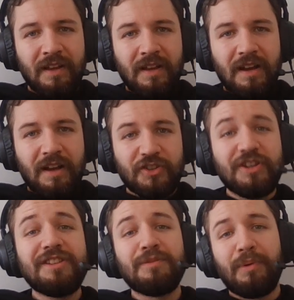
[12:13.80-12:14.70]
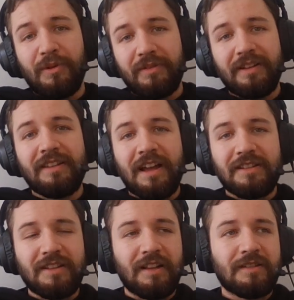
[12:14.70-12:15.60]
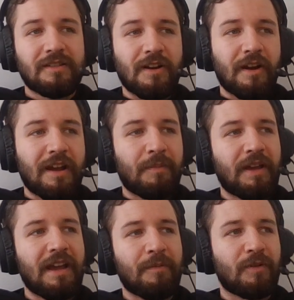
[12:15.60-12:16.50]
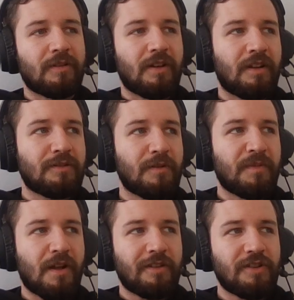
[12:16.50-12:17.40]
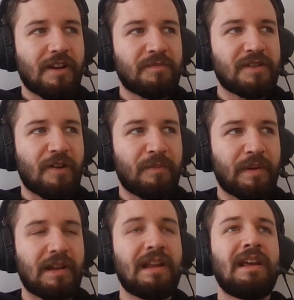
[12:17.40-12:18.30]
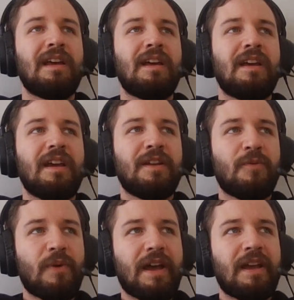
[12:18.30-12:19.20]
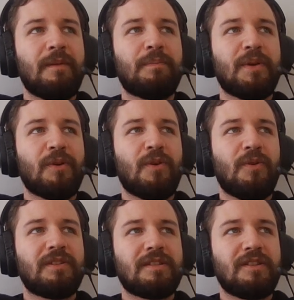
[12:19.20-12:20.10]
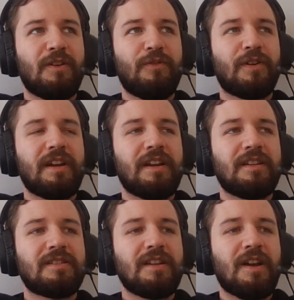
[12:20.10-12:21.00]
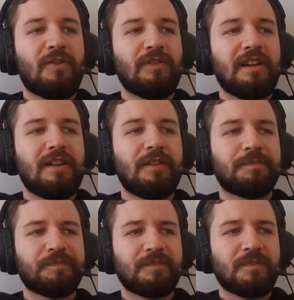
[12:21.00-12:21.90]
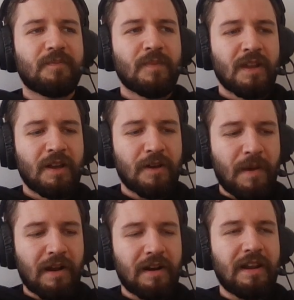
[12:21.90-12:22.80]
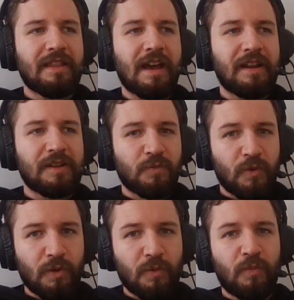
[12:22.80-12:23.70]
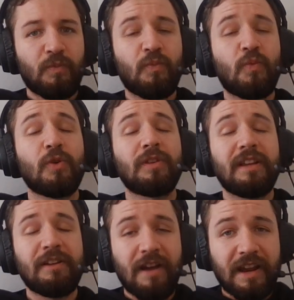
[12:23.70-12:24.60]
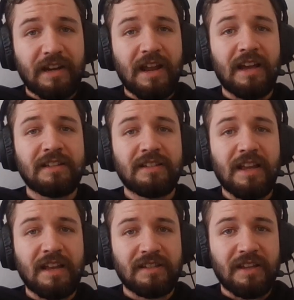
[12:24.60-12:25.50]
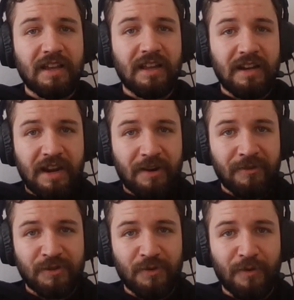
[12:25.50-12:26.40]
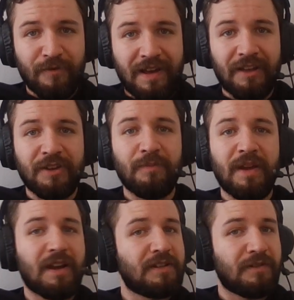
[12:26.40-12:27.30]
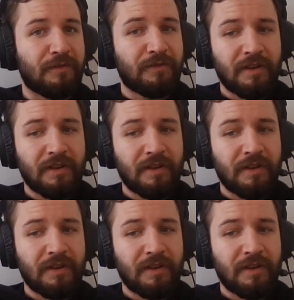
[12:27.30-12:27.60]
cheesable in that sense. Sorry, I'm a gamer. The terminology comes out. But in a way, pure gold and silver is the only commodity that is worldly recognized as an inherent store of value because of